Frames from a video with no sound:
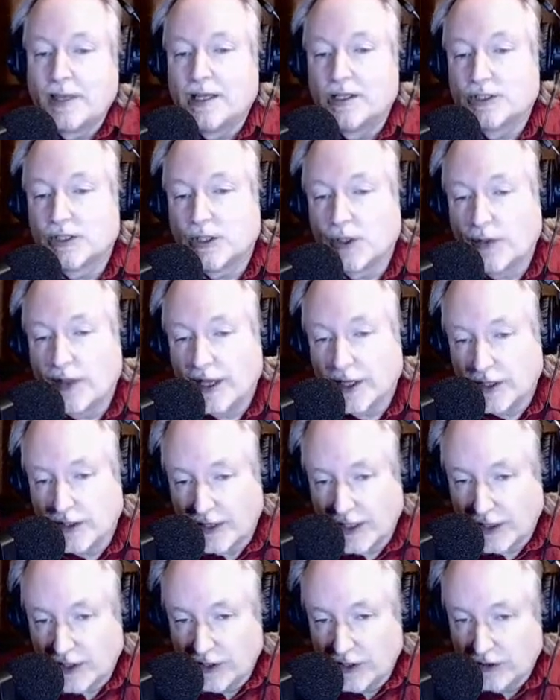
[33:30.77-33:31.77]
So they
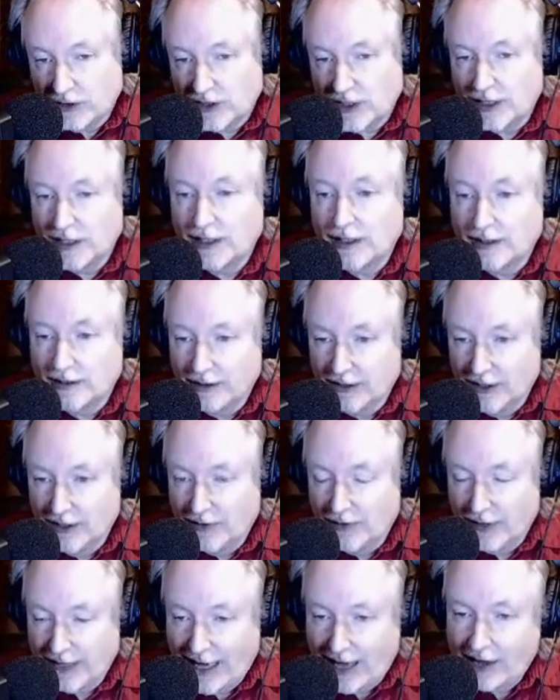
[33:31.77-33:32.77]
used
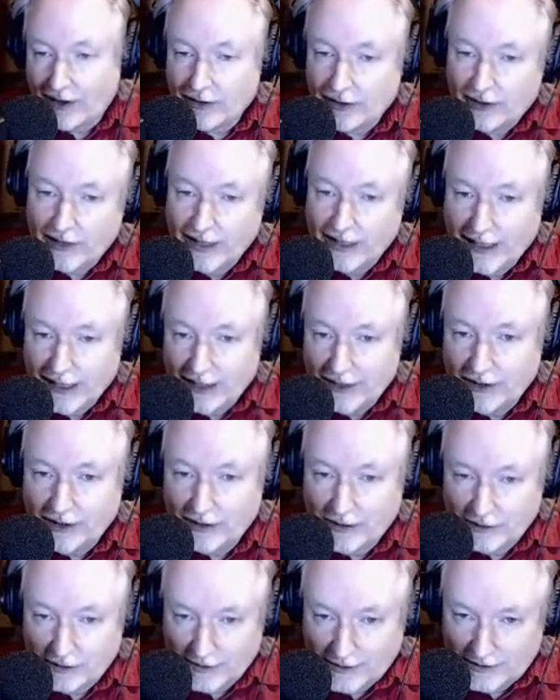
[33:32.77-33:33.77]
the outer and
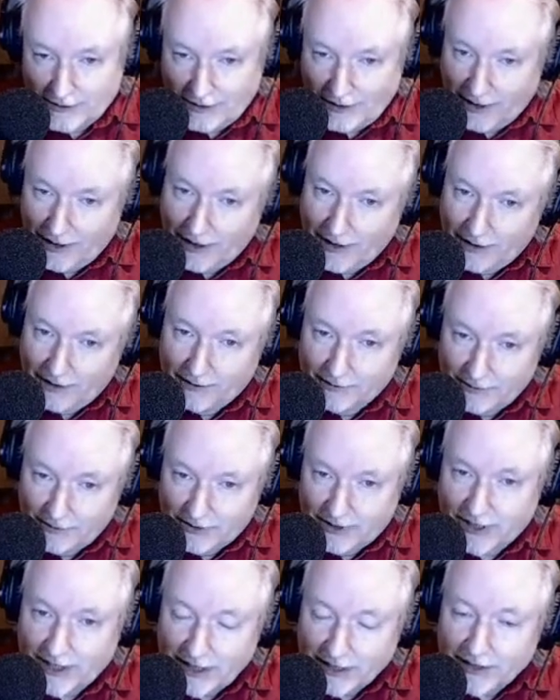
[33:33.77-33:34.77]
inner
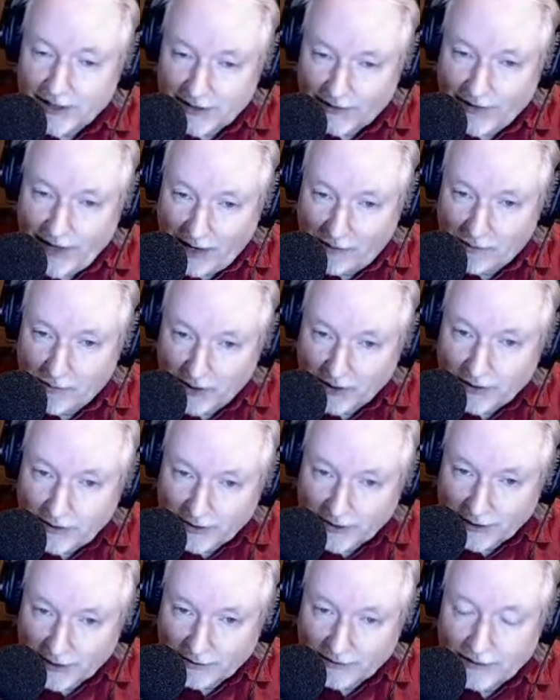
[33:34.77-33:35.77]
skins of that
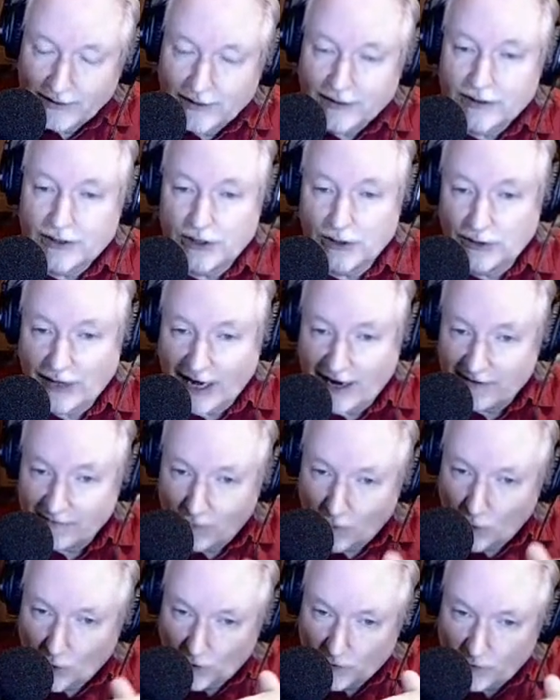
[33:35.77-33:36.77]
building to have
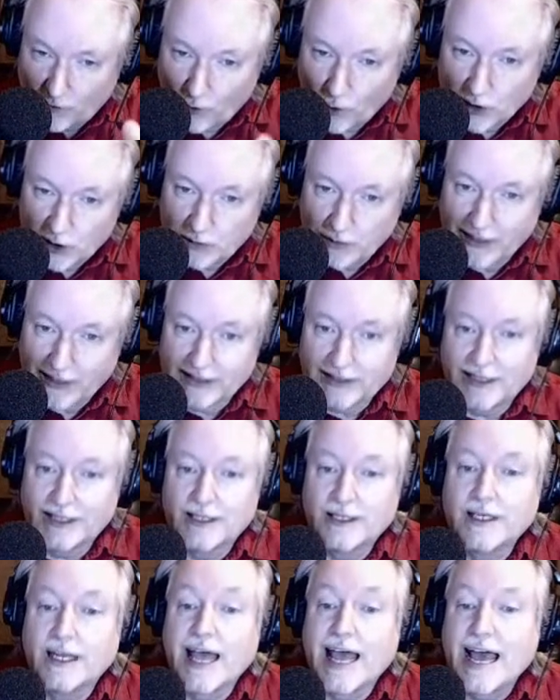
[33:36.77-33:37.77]
more floor space. They
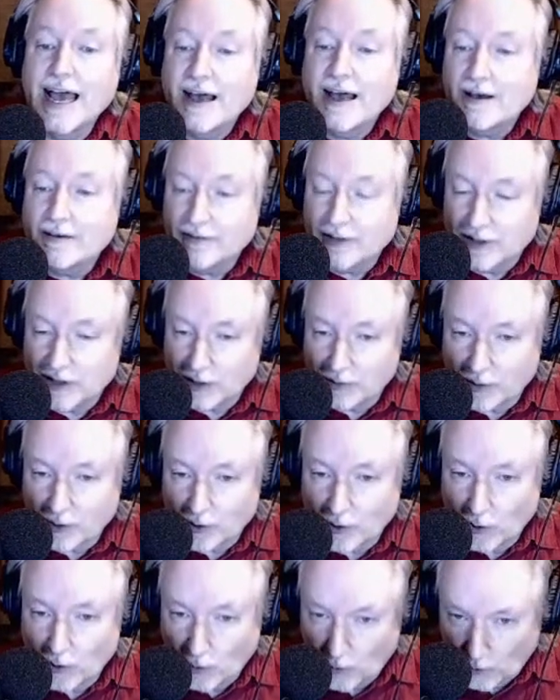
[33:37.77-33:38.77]
didn't have a
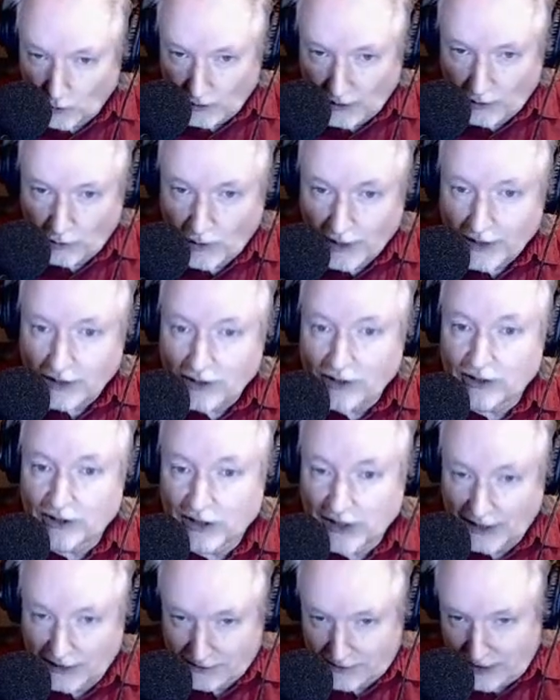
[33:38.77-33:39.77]
typical erector
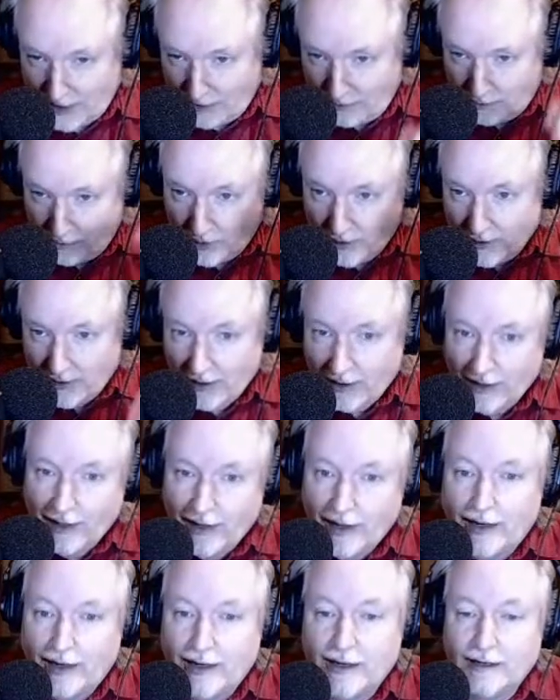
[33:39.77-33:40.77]
set type
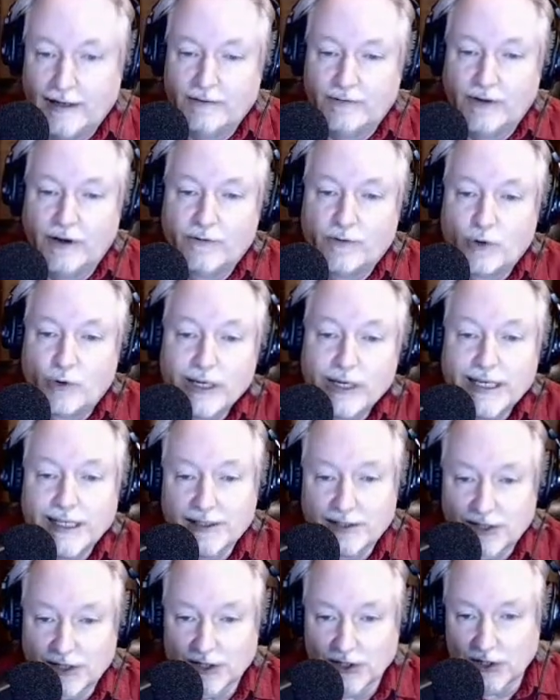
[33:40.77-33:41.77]
of
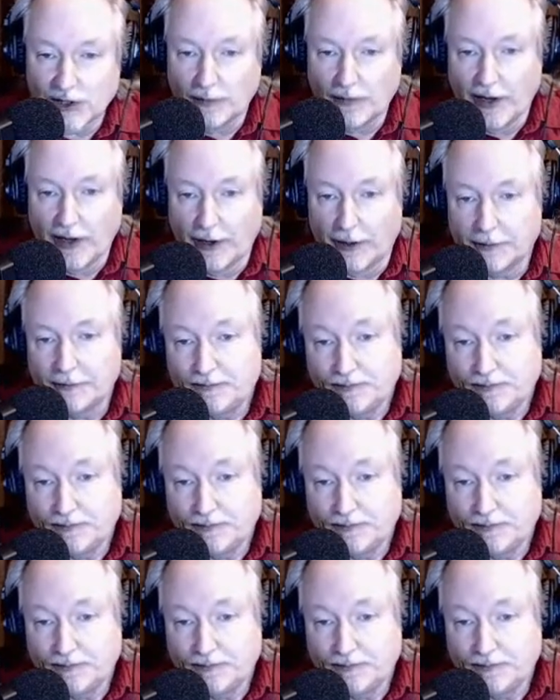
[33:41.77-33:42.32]
gridding system there.